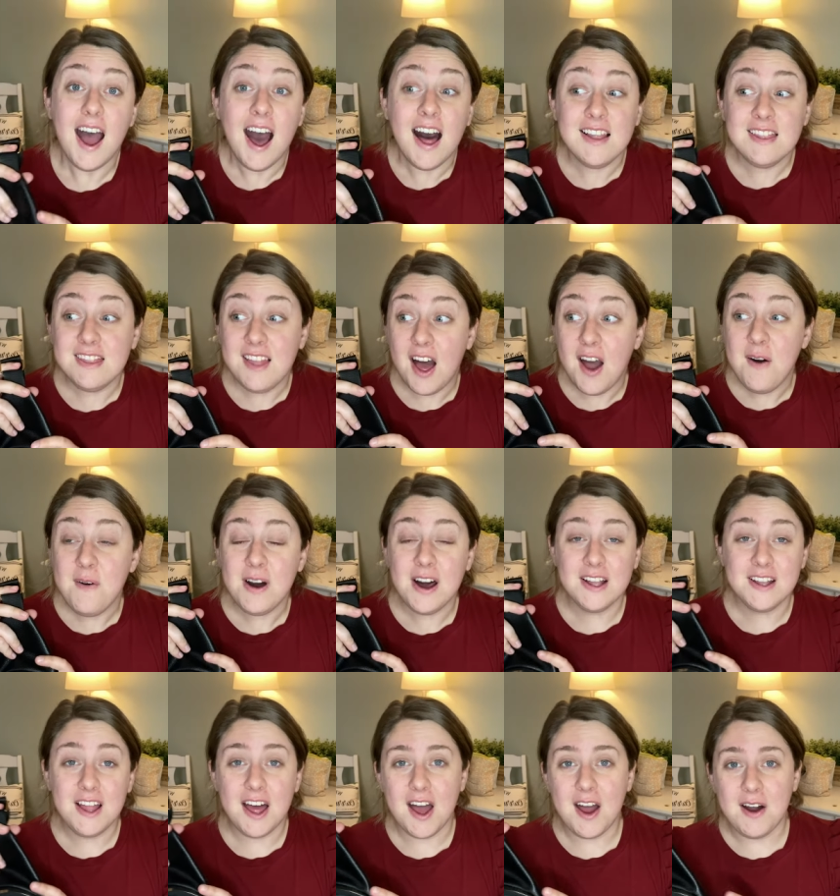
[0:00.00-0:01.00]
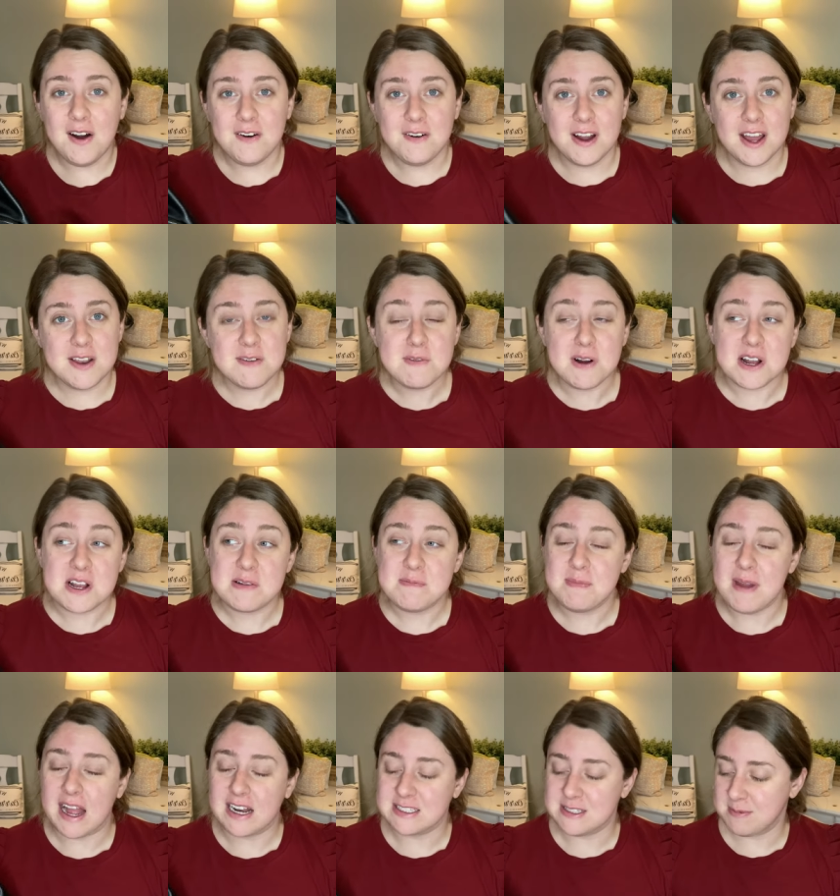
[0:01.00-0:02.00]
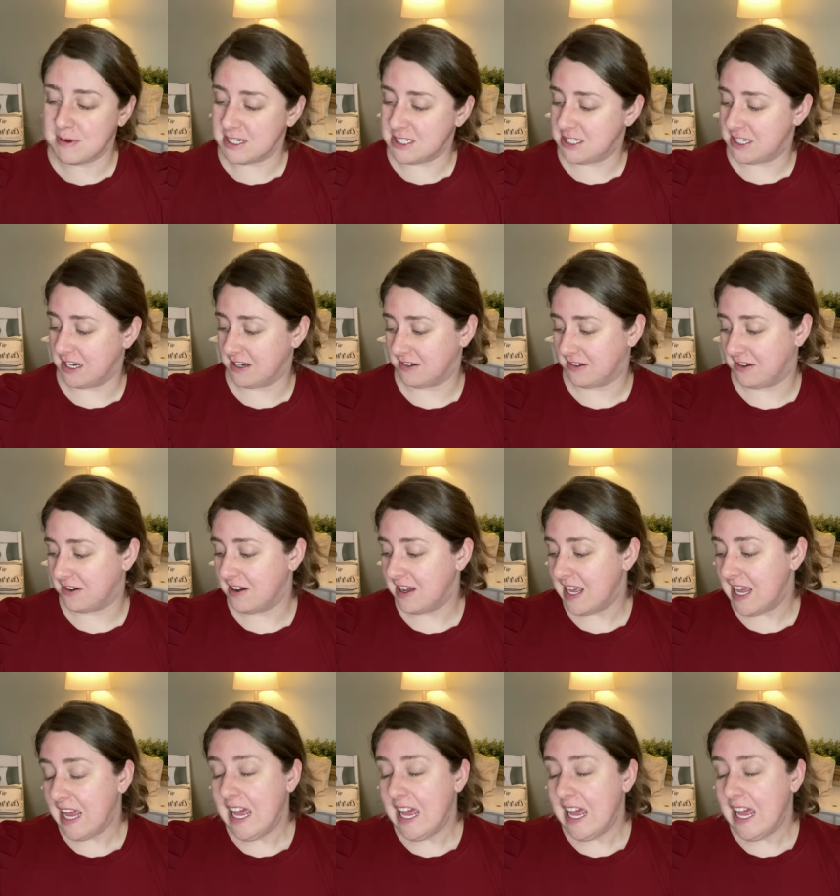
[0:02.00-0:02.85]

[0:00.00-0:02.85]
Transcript: Hello, hello, and welcome back to my channel.